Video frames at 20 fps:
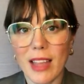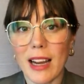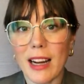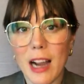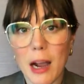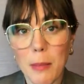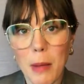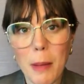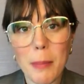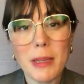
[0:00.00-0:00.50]

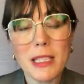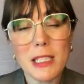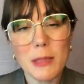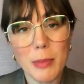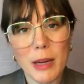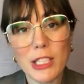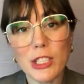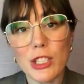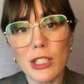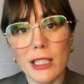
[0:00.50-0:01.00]
come up,
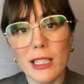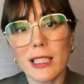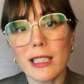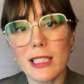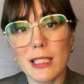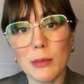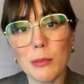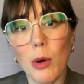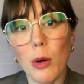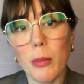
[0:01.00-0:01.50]
especially in
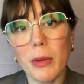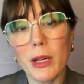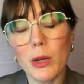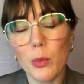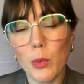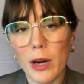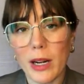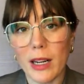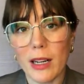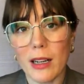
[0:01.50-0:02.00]
this
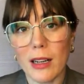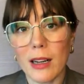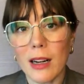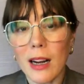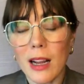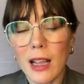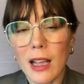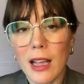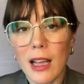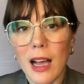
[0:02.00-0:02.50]
moment where
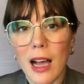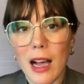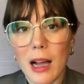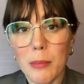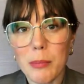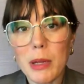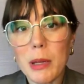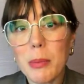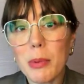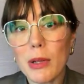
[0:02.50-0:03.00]

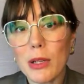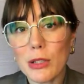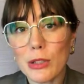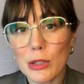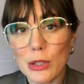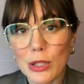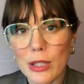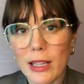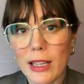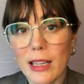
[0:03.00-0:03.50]
people are
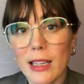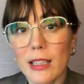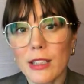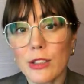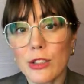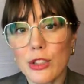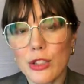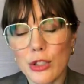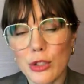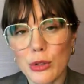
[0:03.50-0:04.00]

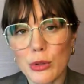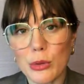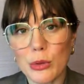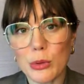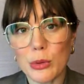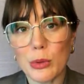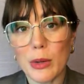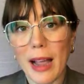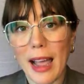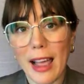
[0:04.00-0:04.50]
looking
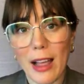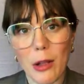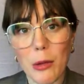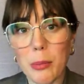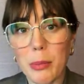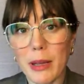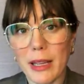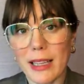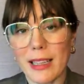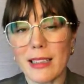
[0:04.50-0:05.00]
to
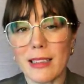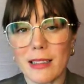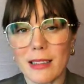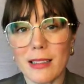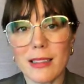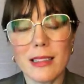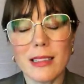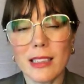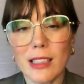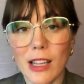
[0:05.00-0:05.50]
help
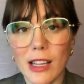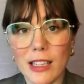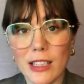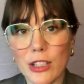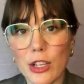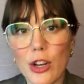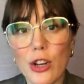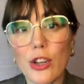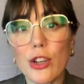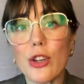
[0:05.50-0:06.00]
in
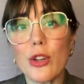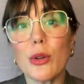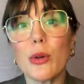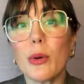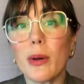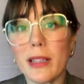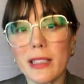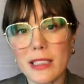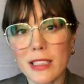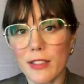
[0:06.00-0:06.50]

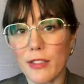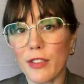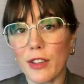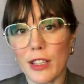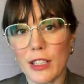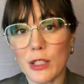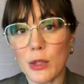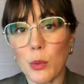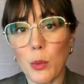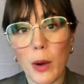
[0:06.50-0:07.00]
new and
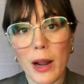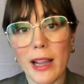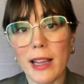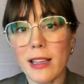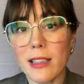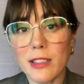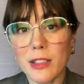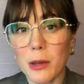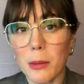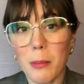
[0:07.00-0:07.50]
different
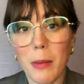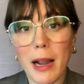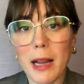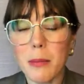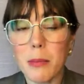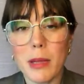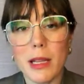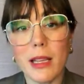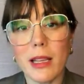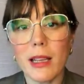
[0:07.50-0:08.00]
ways. There
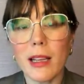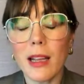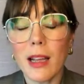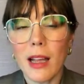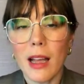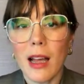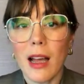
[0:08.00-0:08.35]
might be